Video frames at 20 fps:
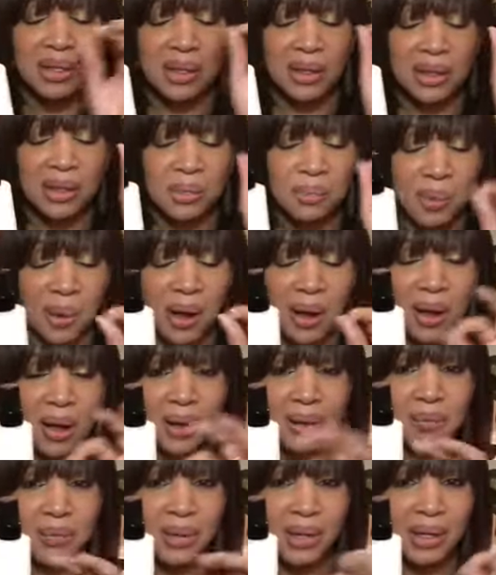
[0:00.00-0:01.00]
the bomb.
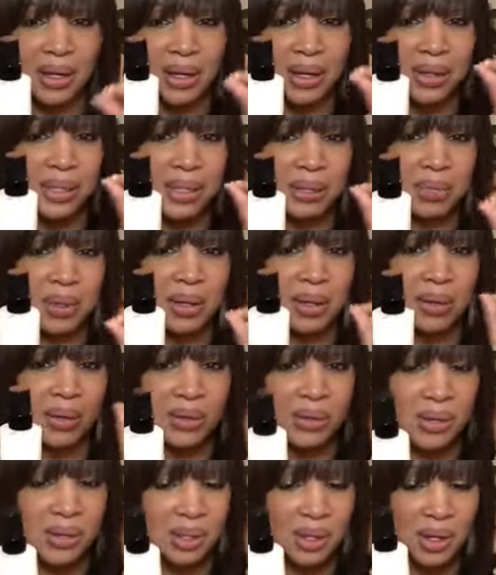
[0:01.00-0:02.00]
It
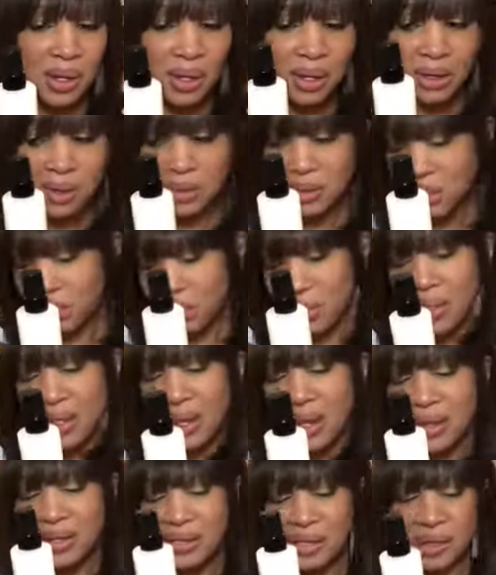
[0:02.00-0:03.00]
smells, to me,
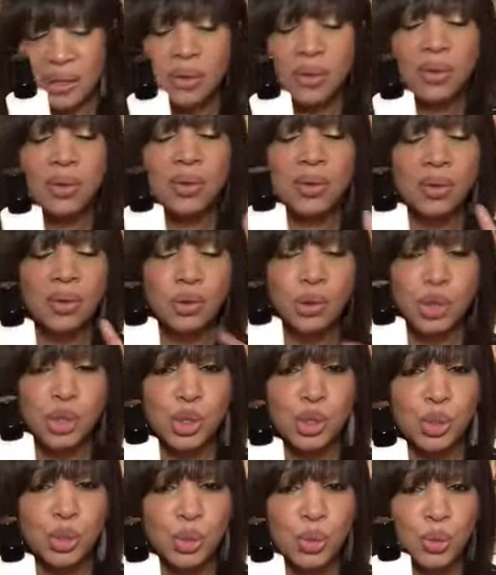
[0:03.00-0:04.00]
identical
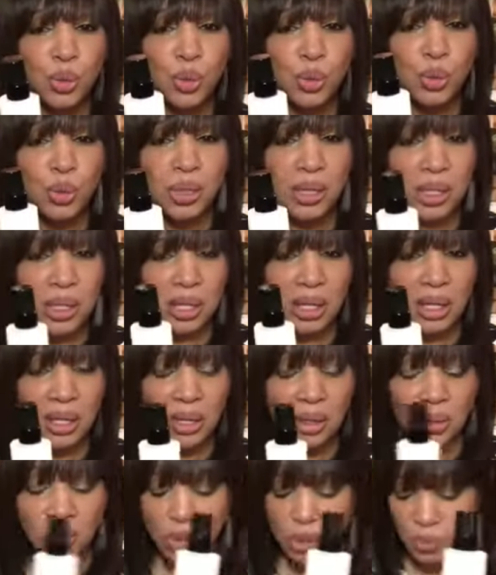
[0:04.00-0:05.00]
to the
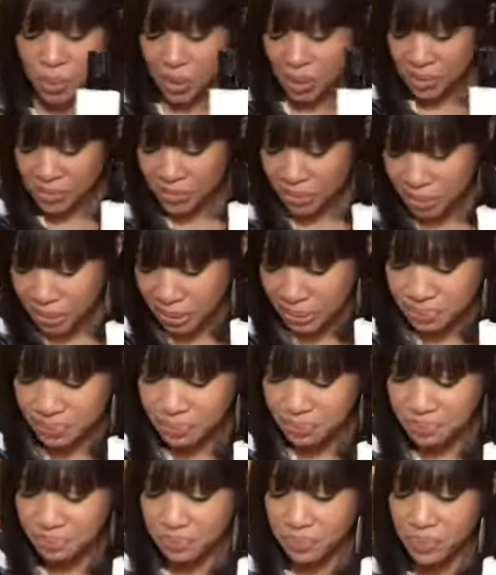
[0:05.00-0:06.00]
Eau de Parfum,
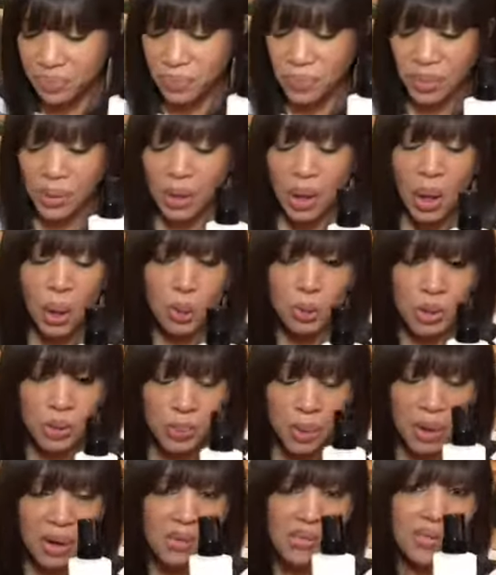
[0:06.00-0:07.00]

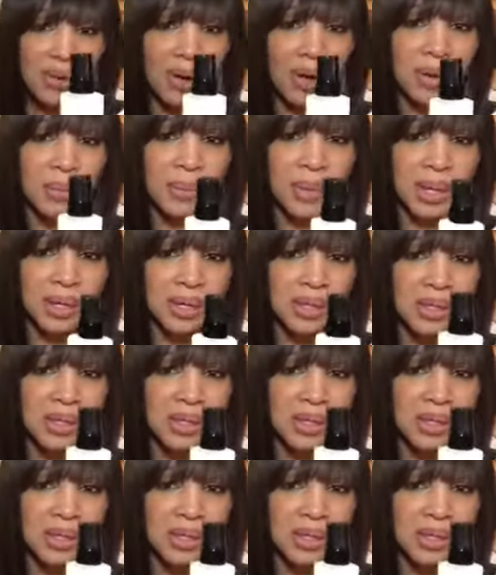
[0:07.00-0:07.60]
and it